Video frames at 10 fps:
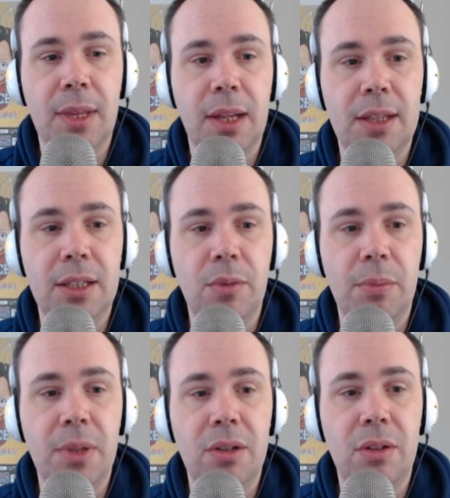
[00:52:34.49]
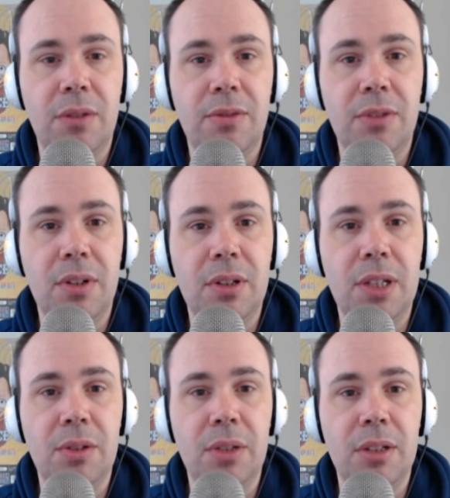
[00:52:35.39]
I think we're better off
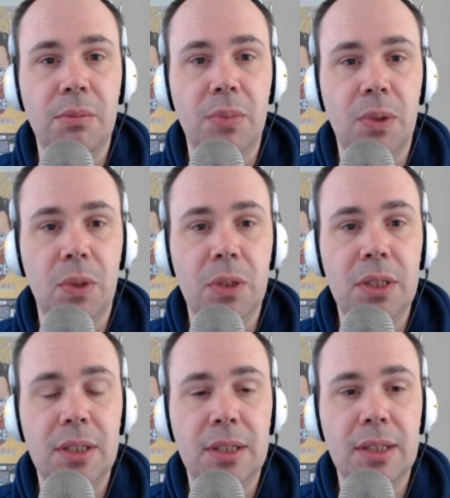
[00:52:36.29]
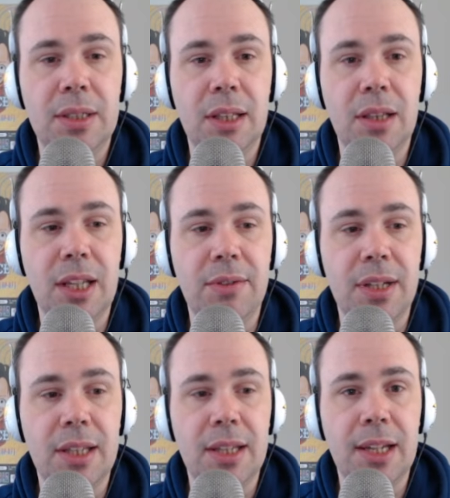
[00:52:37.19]
clearing the board than leaving
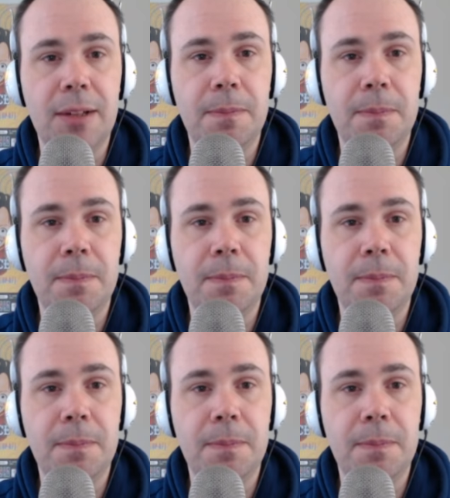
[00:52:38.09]
it there.